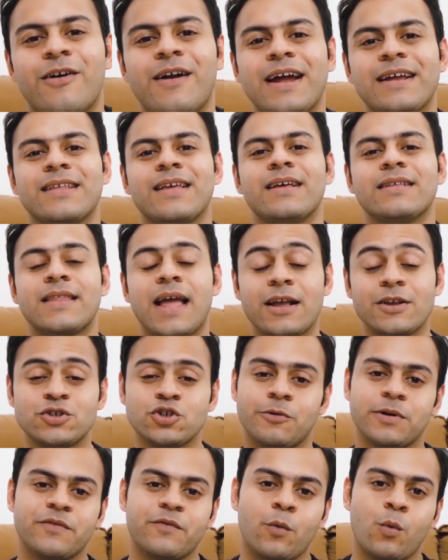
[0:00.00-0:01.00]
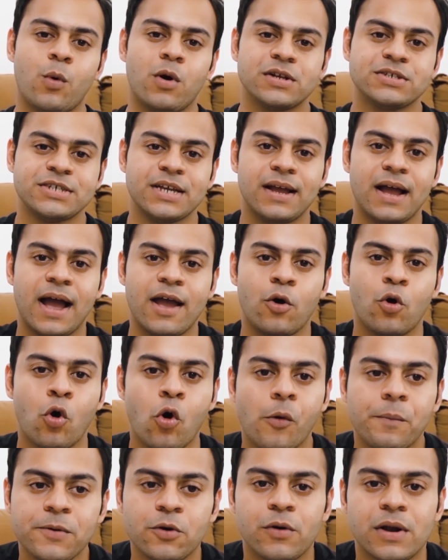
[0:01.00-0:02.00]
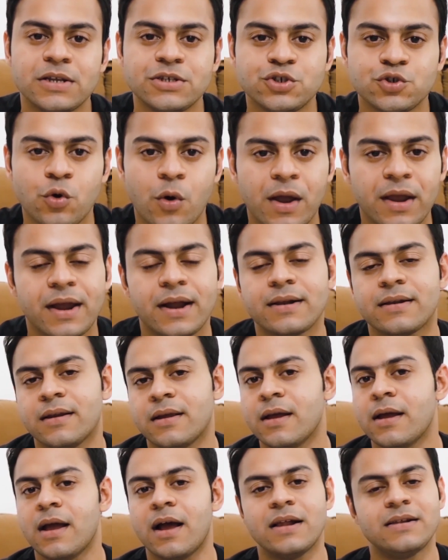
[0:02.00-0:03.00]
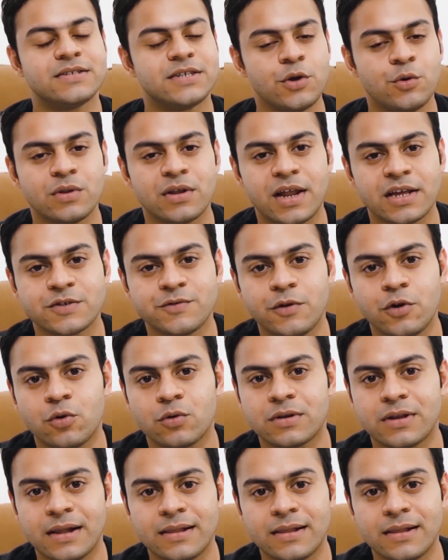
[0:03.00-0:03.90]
Alright, thank you so much for watching. I hope you're enjoying it. I'll see you in the next video.